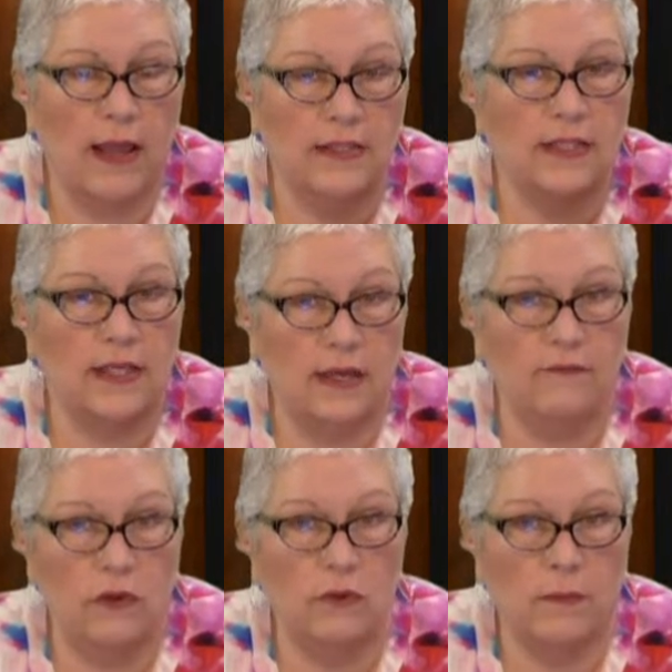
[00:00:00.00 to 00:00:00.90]
And to
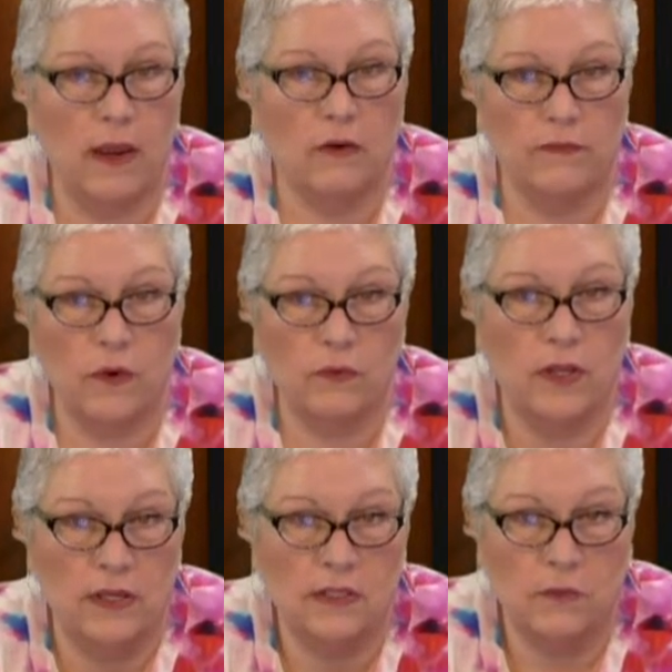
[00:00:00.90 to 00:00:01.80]
give you the microphone
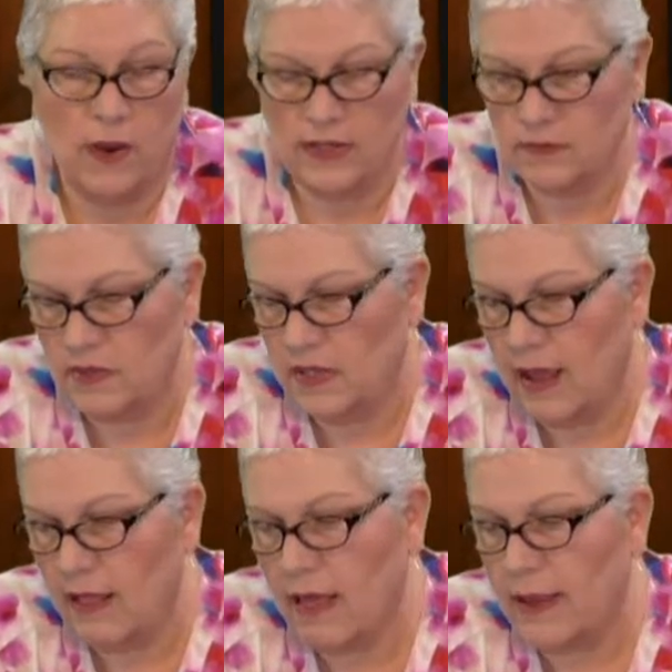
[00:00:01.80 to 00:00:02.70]
is a way to be an
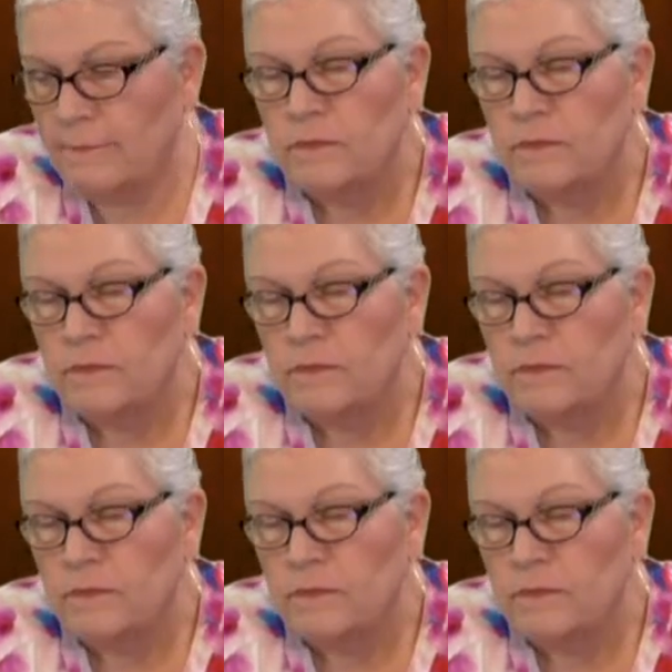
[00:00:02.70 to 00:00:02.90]
ally.